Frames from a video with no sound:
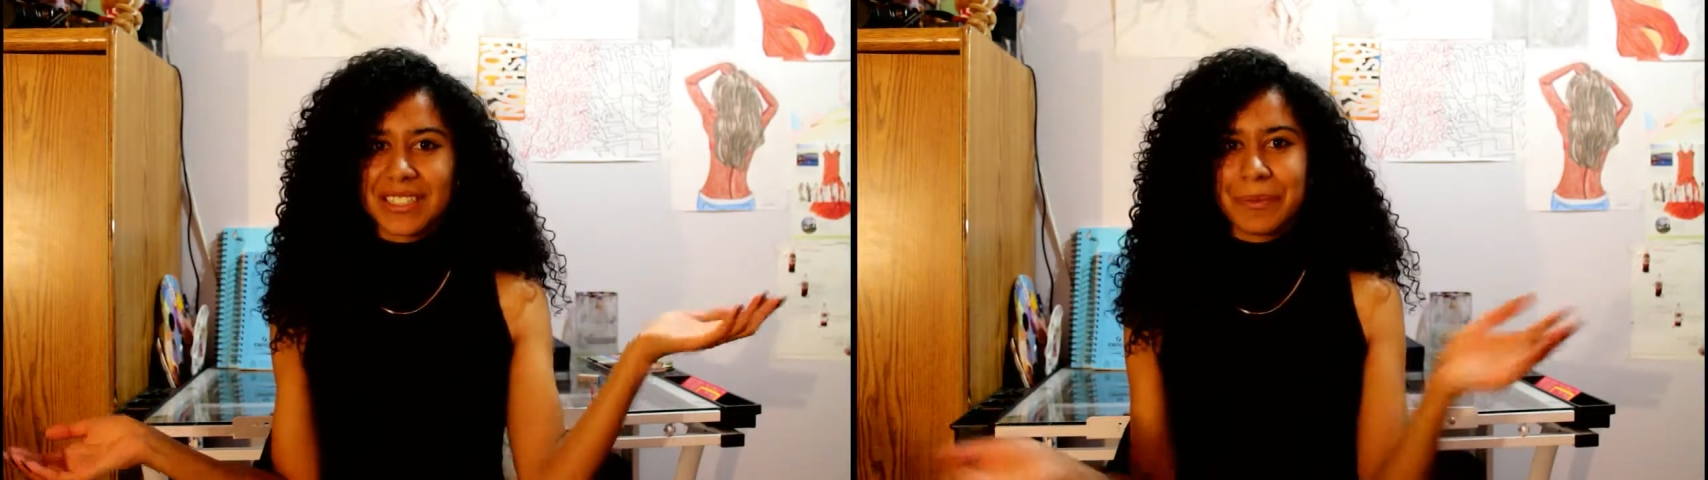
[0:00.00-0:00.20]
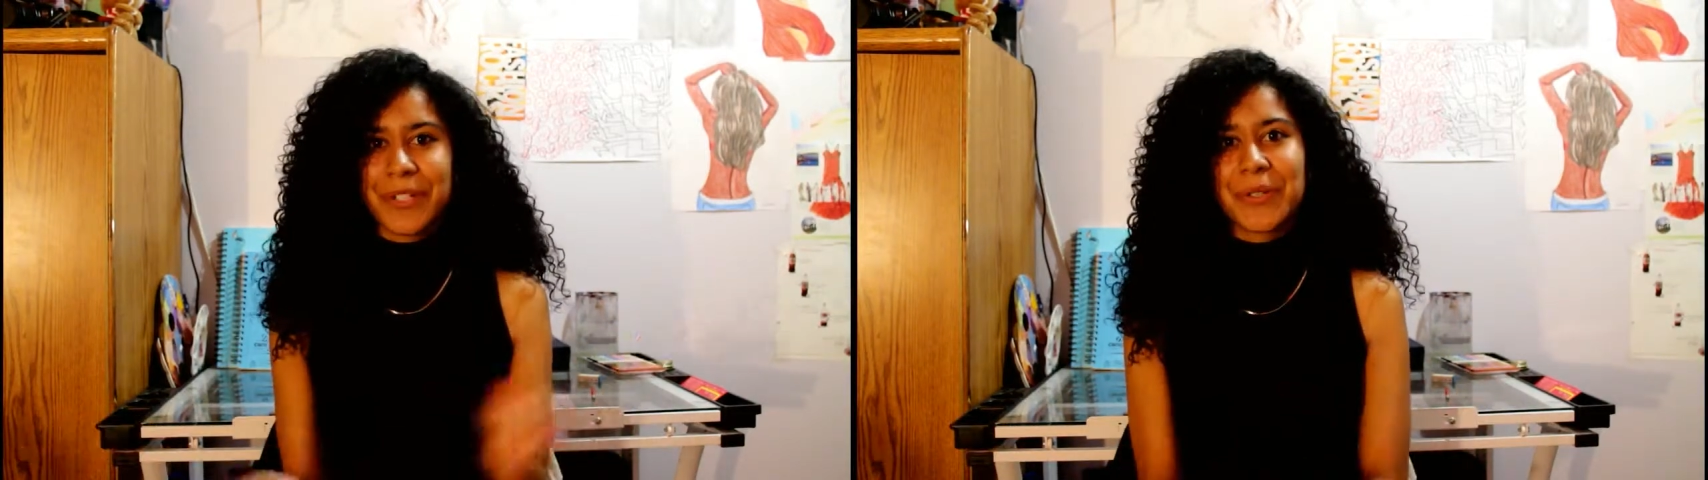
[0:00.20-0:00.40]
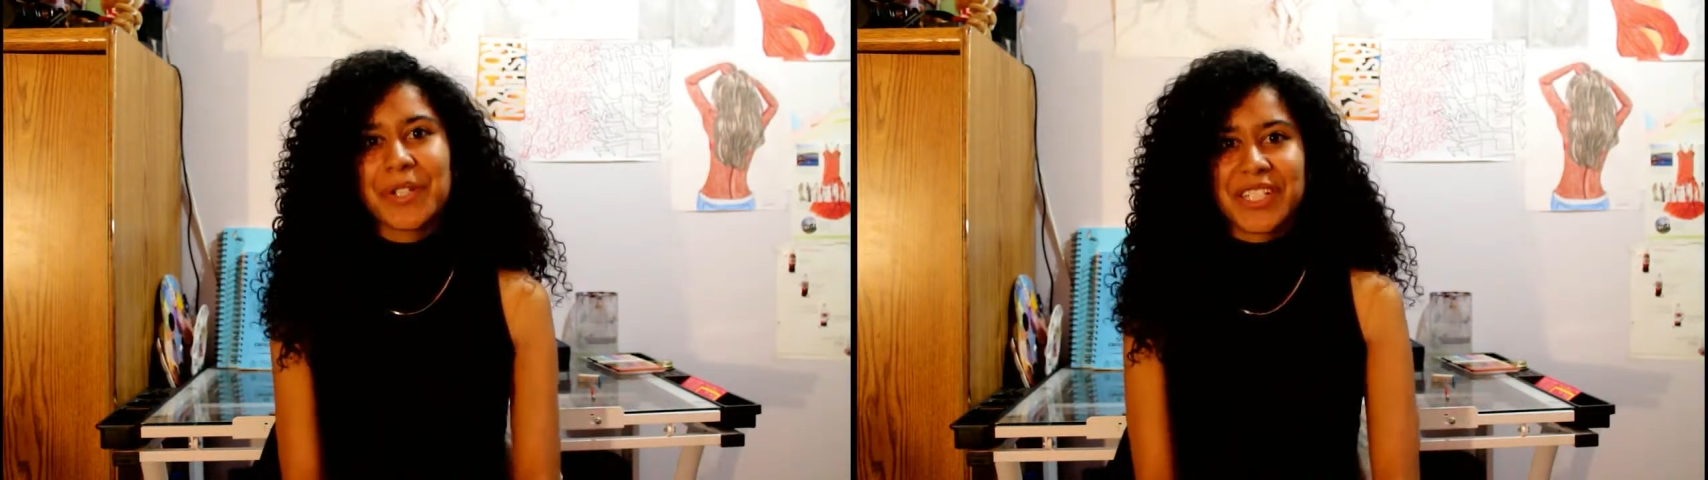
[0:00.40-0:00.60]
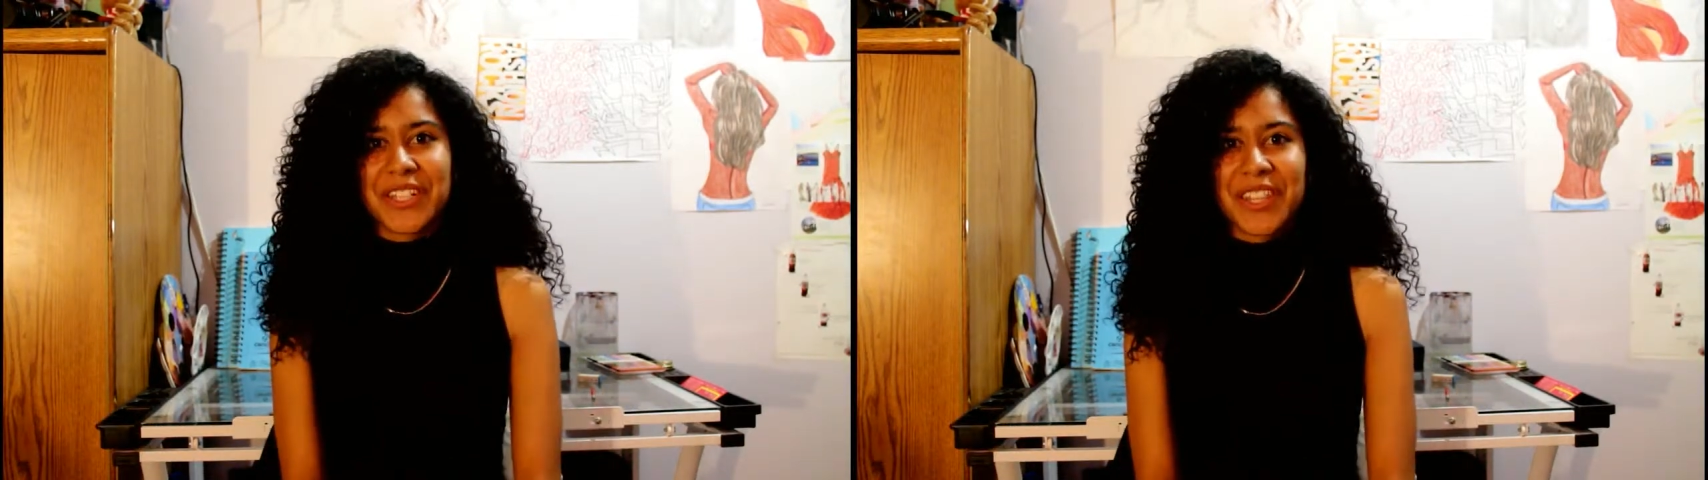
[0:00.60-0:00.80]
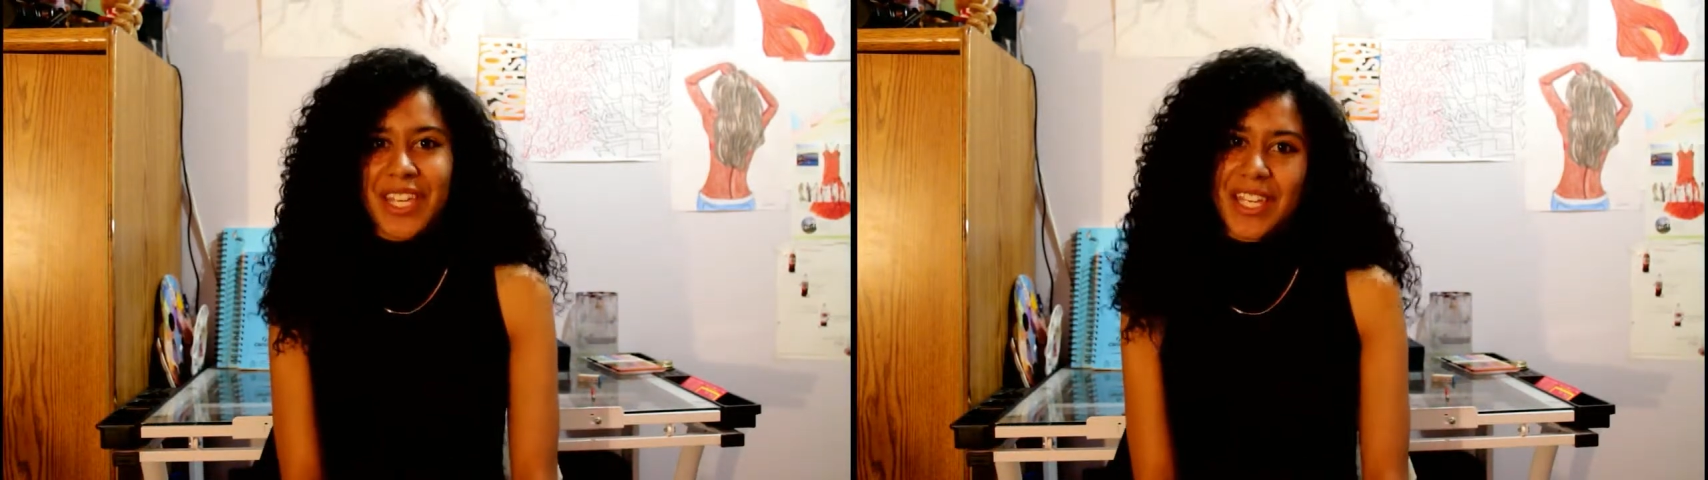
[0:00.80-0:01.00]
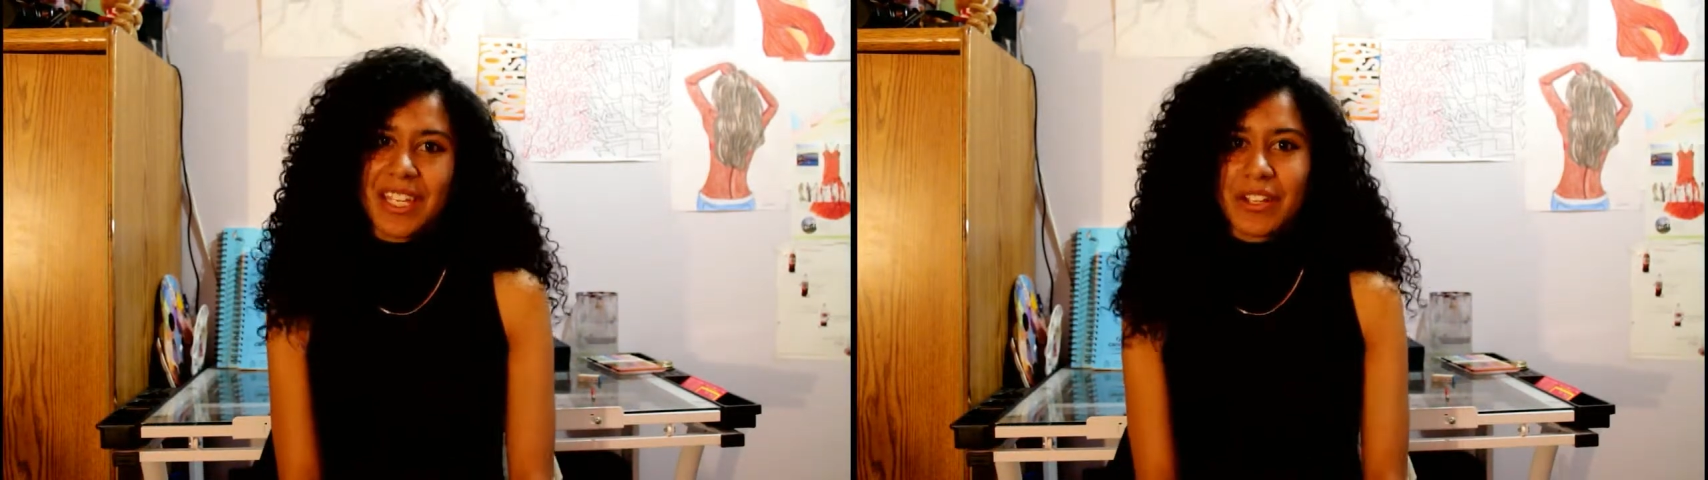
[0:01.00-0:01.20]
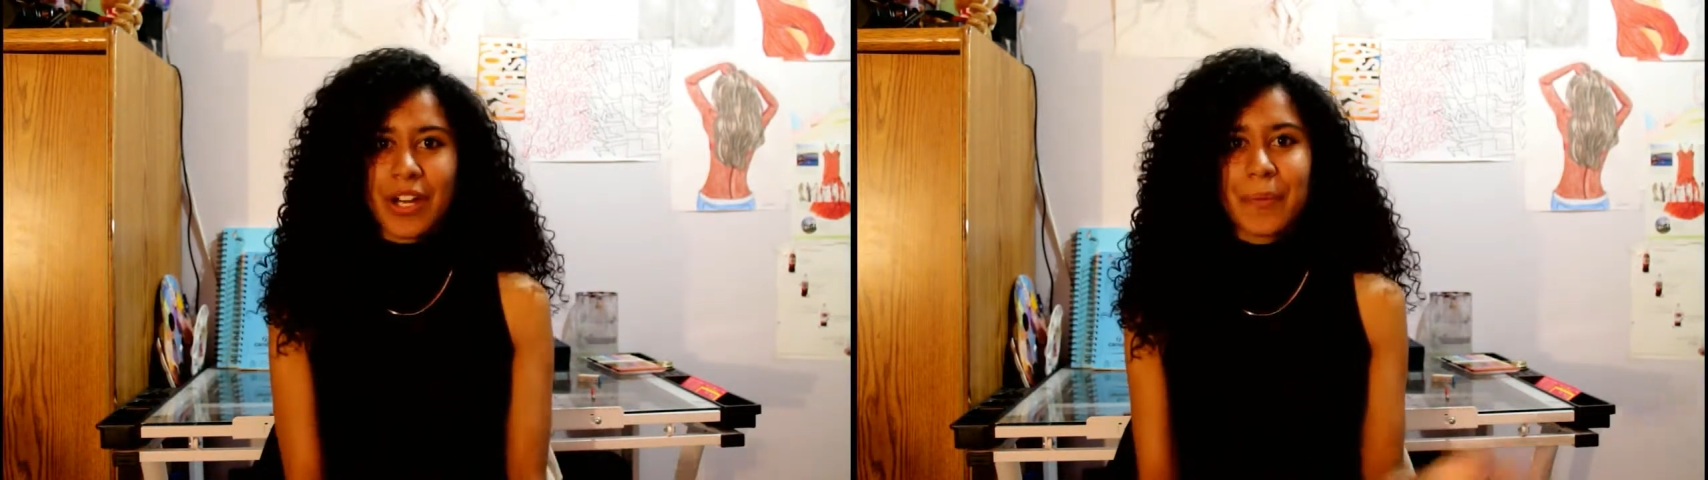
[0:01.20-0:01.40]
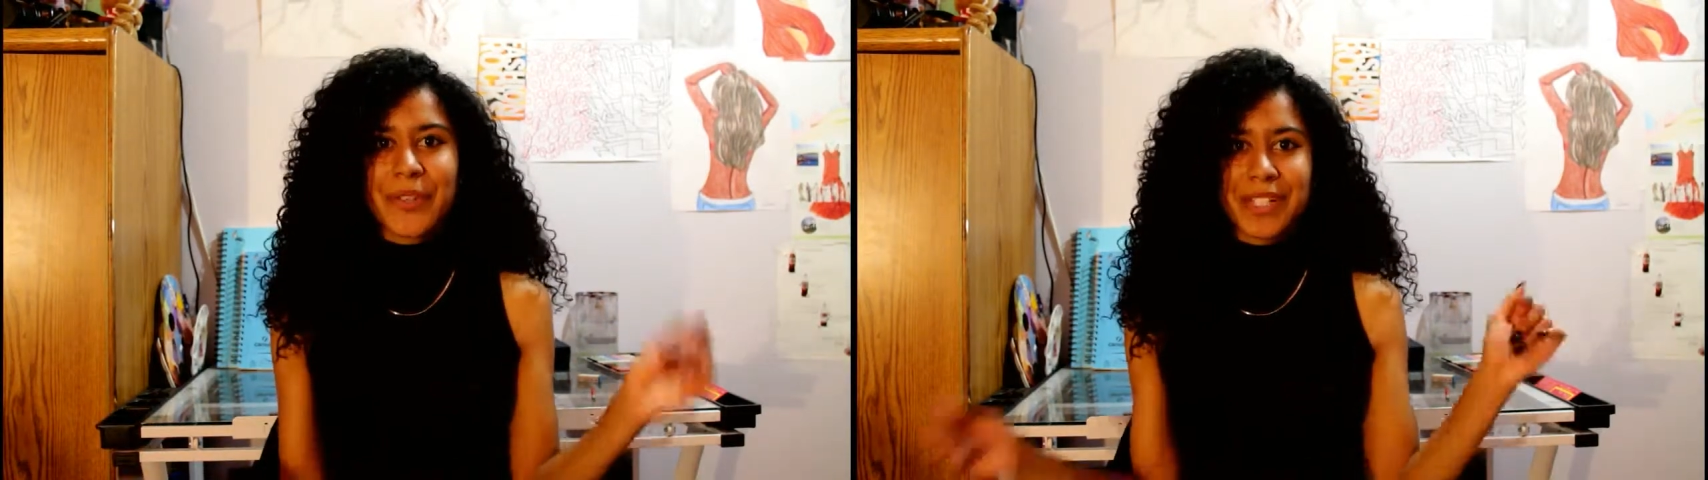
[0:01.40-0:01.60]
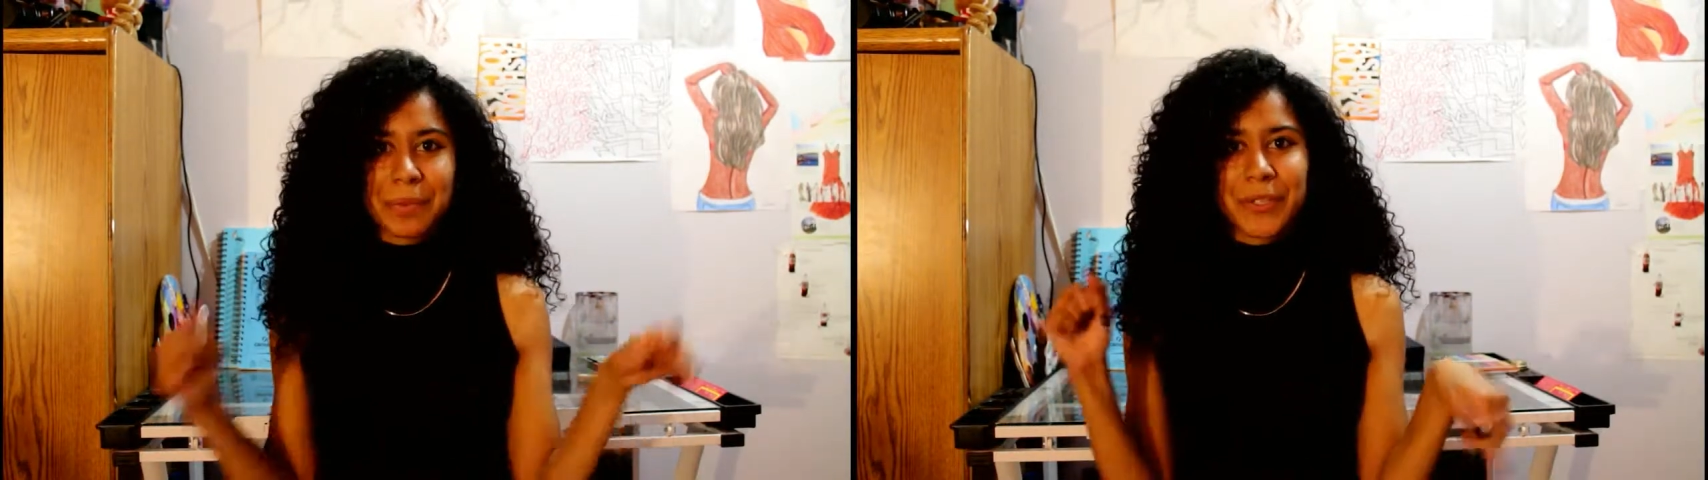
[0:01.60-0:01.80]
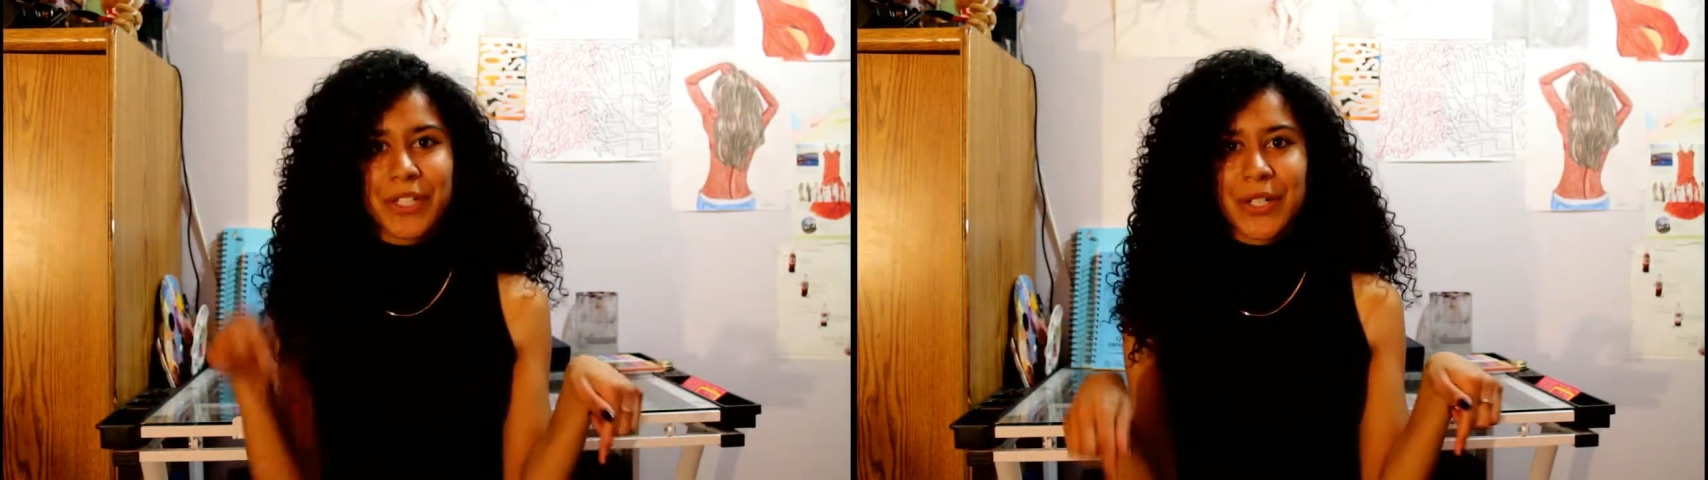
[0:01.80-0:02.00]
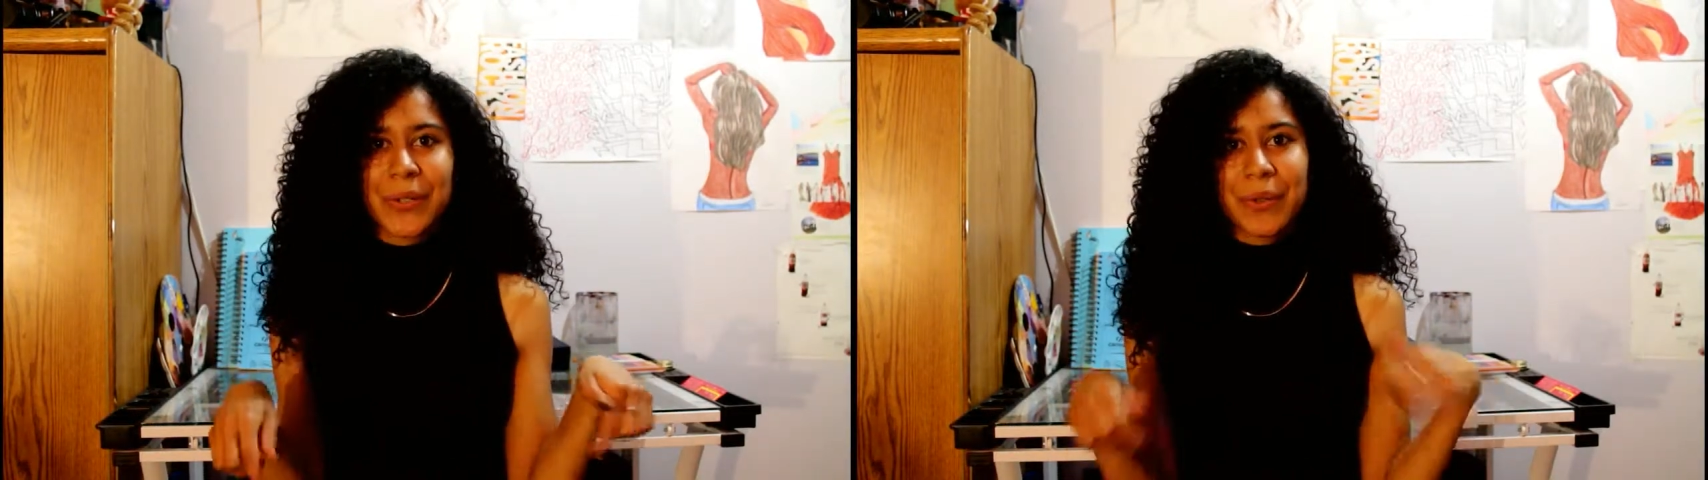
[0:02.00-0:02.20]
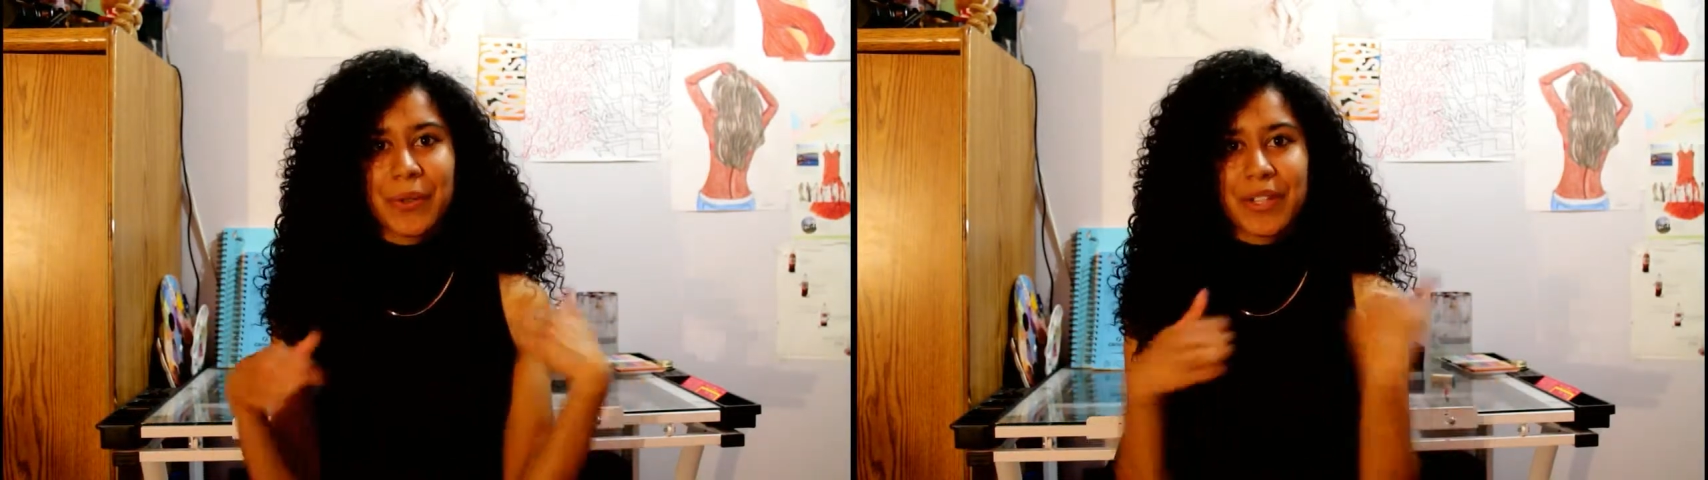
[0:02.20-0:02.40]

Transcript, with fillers: Let me know what you think. Comment down below.